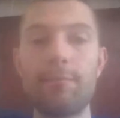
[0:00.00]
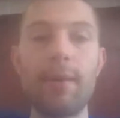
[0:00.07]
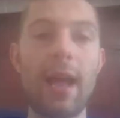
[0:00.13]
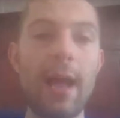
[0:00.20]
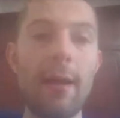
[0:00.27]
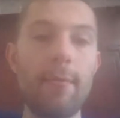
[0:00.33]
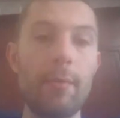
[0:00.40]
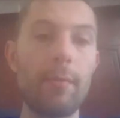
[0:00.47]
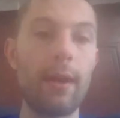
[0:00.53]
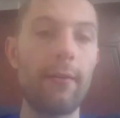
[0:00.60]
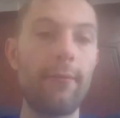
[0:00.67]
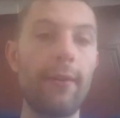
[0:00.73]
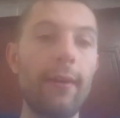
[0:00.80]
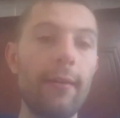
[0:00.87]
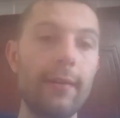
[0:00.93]
palm in my
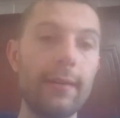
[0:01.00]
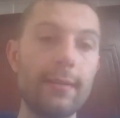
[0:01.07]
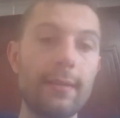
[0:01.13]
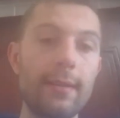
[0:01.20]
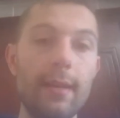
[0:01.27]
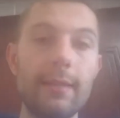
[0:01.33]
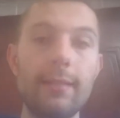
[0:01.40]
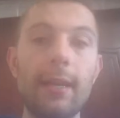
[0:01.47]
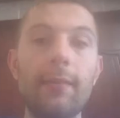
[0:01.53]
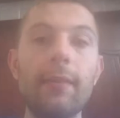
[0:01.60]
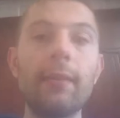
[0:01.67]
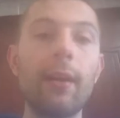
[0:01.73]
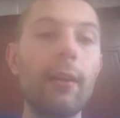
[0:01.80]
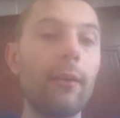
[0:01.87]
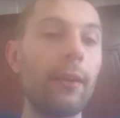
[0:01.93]
forest. It's even
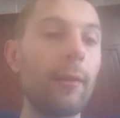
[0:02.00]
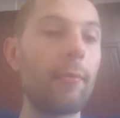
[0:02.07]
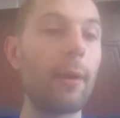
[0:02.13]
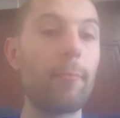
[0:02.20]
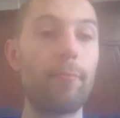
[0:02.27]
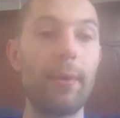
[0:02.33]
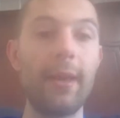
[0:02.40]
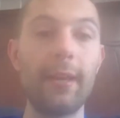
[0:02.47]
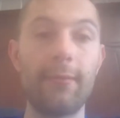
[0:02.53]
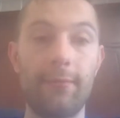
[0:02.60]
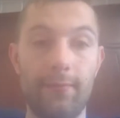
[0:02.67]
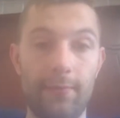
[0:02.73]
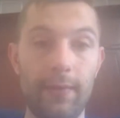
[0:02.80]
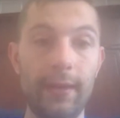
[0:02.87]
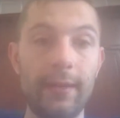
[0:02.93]
taller than my big
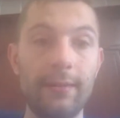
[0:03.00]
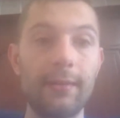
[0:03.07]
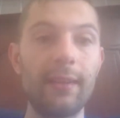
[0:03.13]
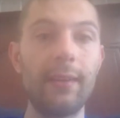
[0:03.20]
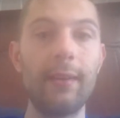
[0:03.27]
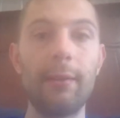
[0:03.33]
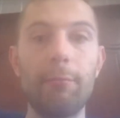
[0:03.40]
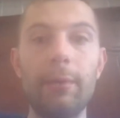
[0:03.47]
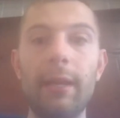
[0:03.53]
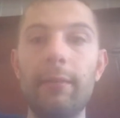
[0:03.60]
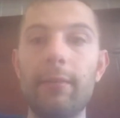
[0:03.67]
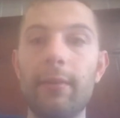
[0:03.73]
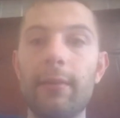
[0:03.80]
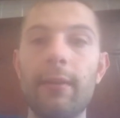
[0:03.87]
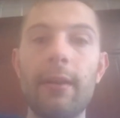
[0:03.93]
Phoenix canary, believe it
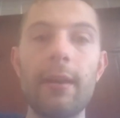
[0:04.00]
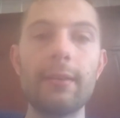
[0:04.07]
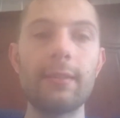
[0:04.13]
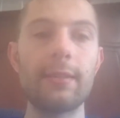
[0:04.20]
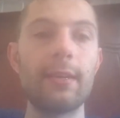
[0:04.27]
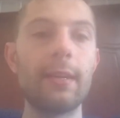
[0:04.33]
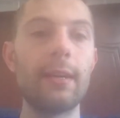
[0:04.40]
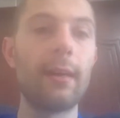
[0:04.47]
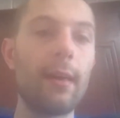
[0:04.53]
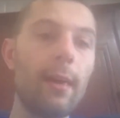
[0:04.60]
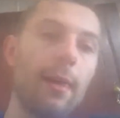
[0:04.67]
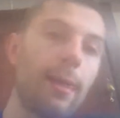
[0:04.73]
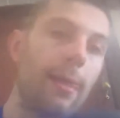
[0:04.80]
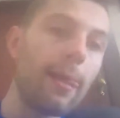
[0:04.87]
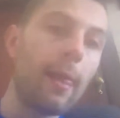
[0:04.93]
or not.
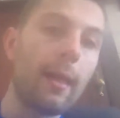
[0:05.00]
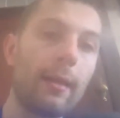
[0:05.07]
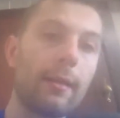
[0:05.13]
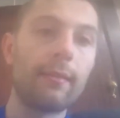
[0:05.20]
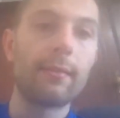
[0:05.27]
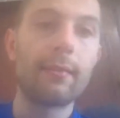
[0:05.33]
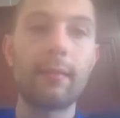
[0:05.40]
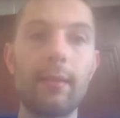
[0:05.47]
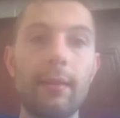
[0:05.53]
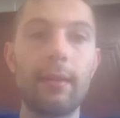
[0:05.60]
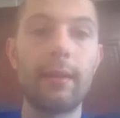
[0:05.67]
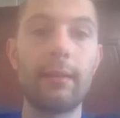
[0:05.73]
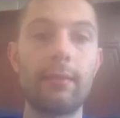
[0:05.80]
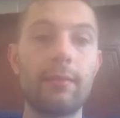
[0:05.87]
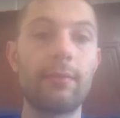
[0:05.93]

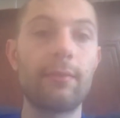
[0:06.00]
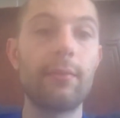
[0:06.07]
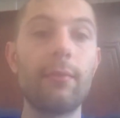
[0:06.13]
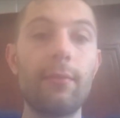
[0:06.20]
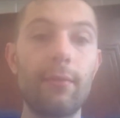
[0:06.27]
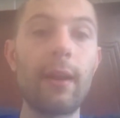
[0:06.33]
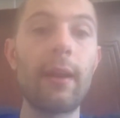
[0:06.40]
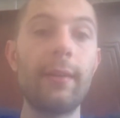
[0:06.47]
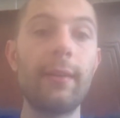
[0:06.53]
It's very